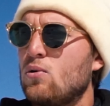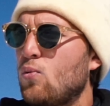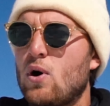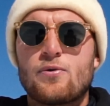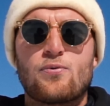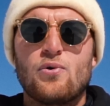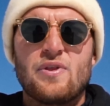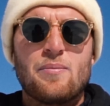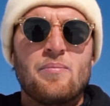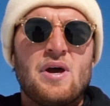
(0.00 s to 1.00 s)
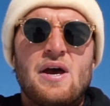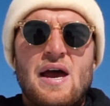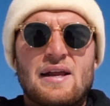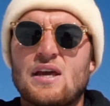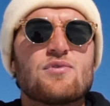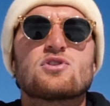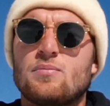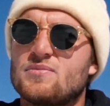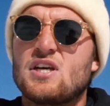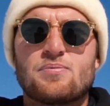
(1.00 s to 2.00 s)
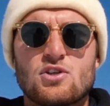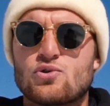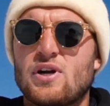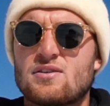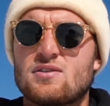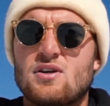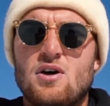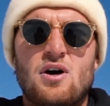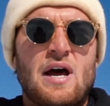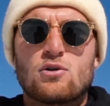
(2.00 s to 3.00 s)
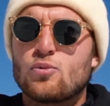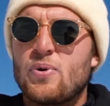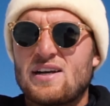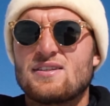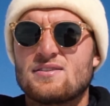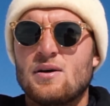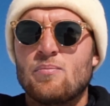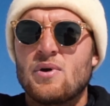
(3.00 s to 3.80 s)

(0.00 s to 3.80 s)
I'll walk through them and give you some tips and tricks on how to practice them.